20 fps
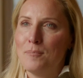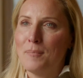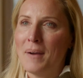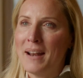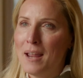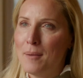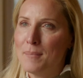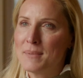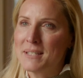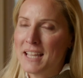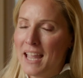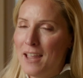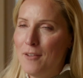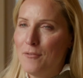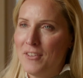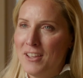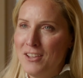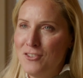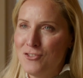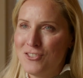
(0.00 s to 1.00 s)
My name is
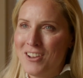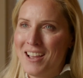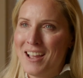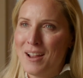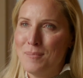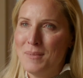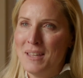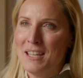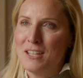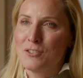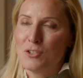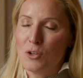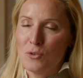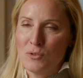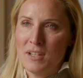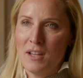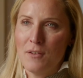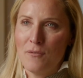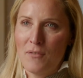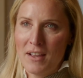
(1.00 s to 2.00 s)
Kate Fisch. I'm the
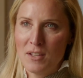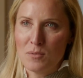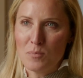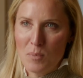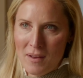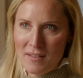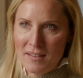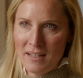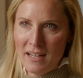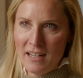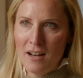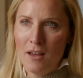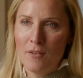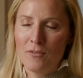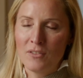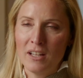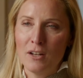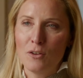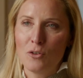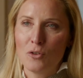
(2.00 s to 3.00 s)
Associate Vice President
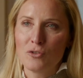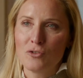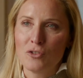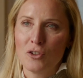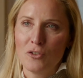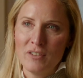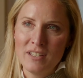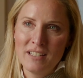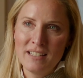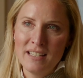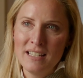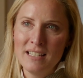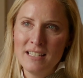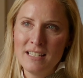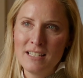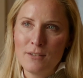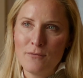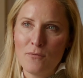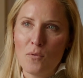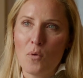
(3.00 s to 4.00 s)
of Clinical
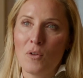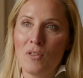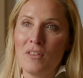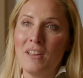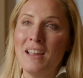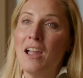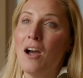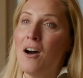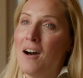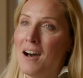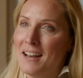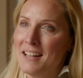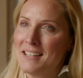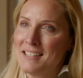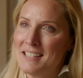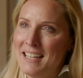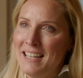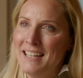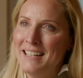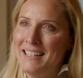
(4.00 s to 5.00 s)
Services for the
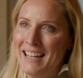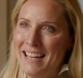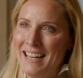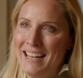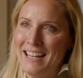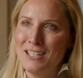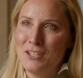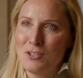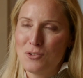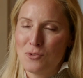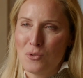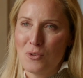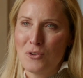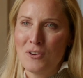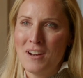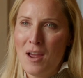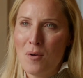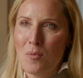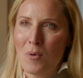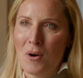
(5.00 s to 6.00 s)
Odyssey Eating
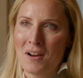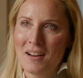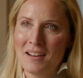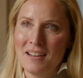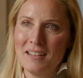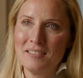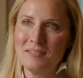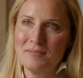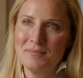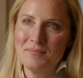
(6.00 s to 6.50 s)
Disorder Network.